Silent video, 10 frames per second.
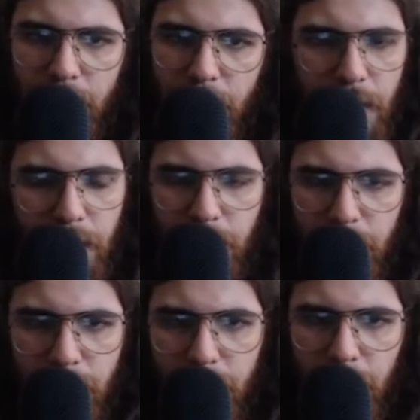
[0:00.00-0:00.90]
It's
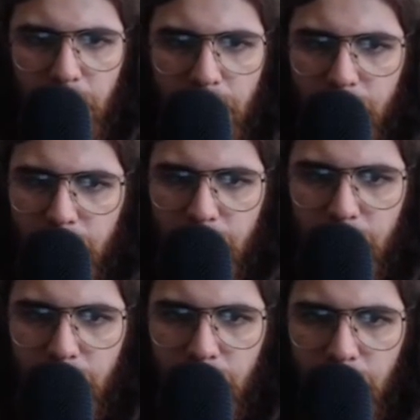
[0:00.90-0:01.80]
just
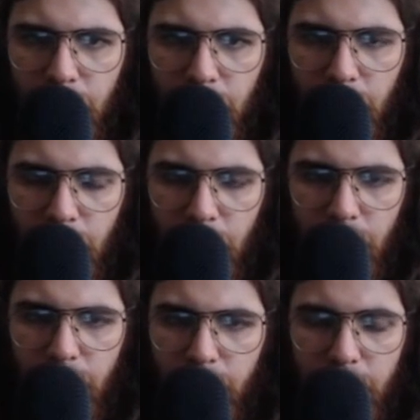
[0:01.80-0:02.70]

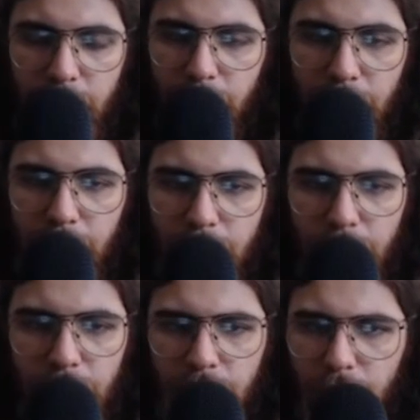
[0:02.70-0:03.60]
this
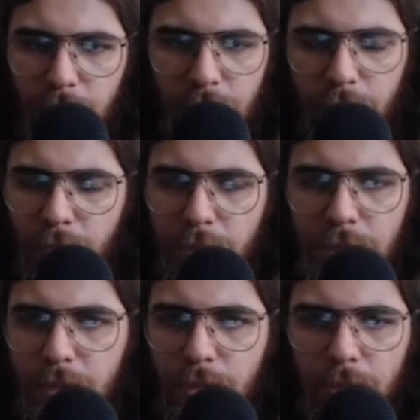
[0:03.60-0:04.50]
character looks
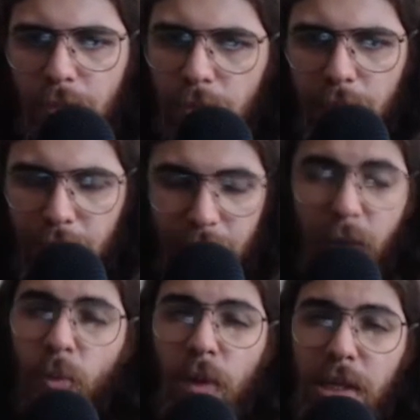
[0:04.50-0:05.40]
so. I
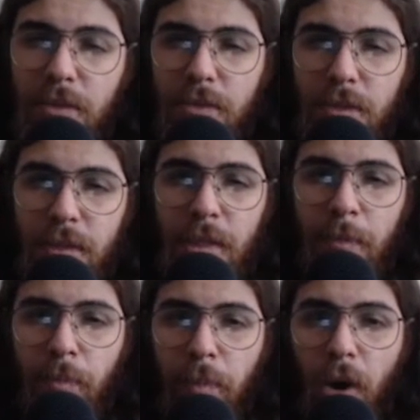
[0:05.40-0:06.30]
can't wait to see
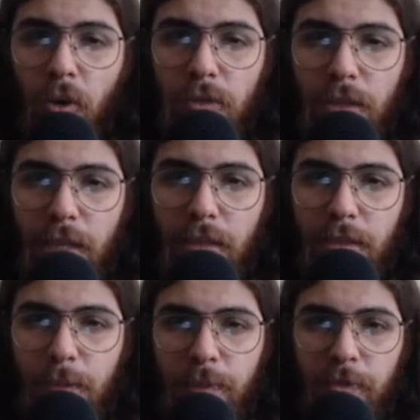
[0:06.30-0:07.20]
Paul
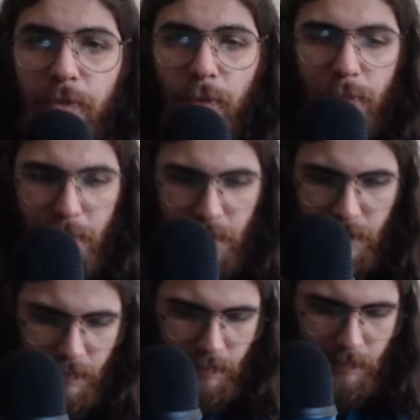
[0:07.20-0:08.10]
Dano's performance.